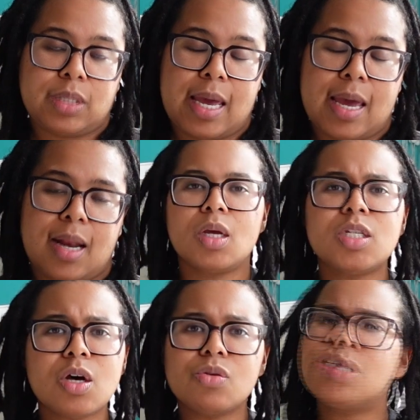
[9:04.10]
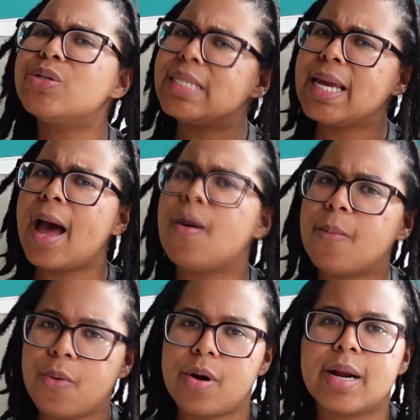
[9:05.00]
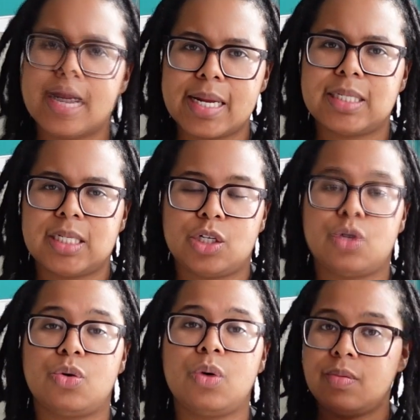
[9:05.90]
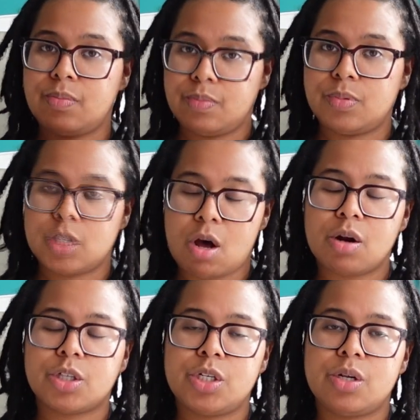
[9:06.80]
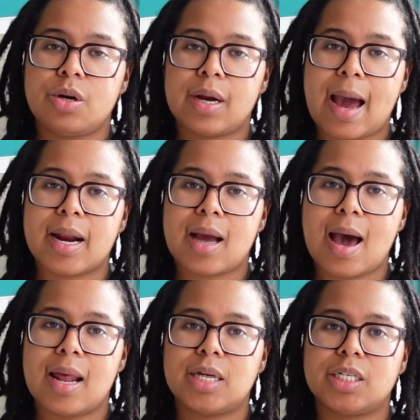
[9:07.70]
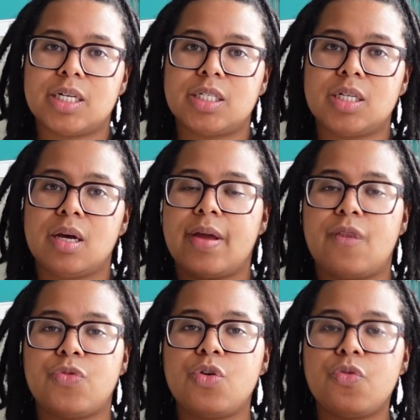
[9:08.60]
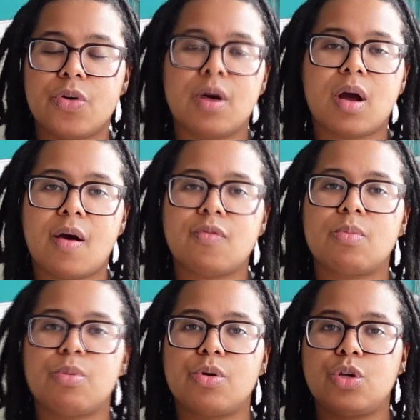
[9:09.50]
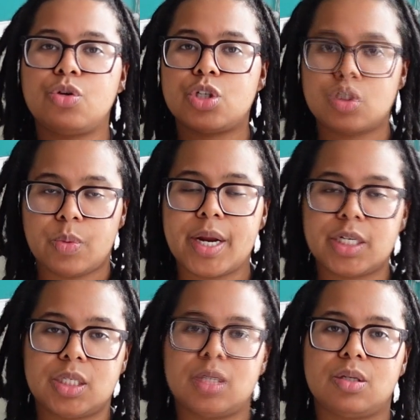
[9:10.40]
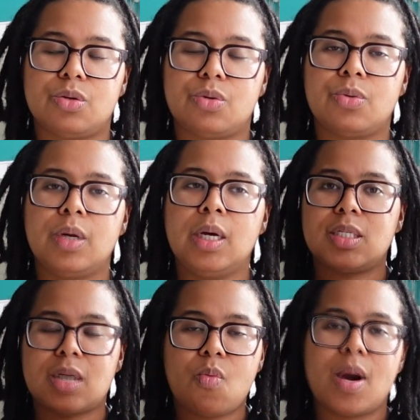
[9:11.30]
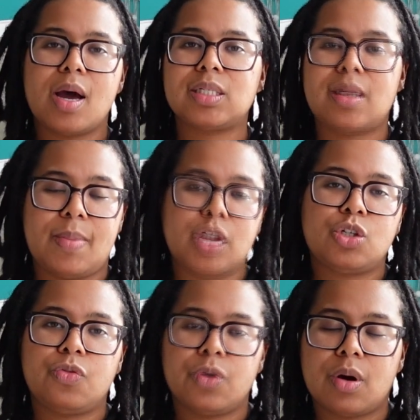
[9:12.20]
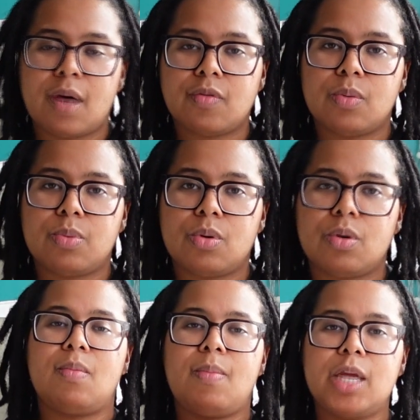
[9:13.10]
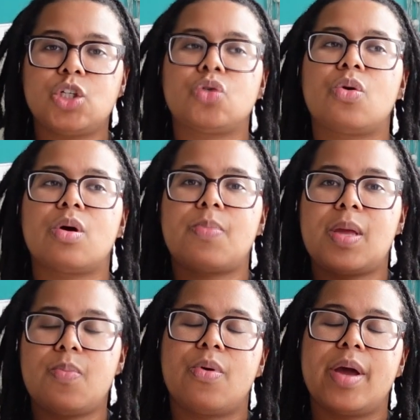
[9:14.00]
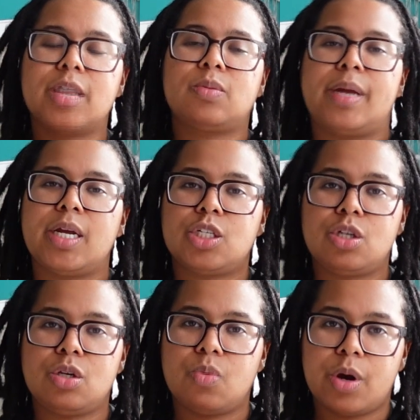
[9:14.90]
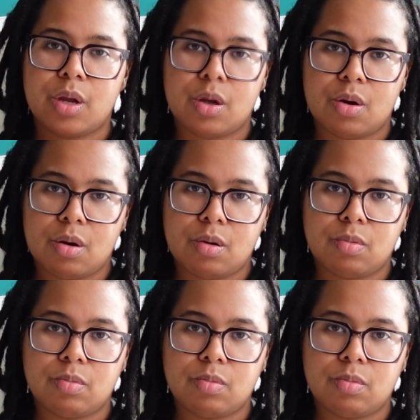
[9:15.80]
in. So you see how important it is to talk to your gynecologist. If you feel uncomfortable, you switch to someone else that makes you feel comfortable. Make sure people explain to you what you're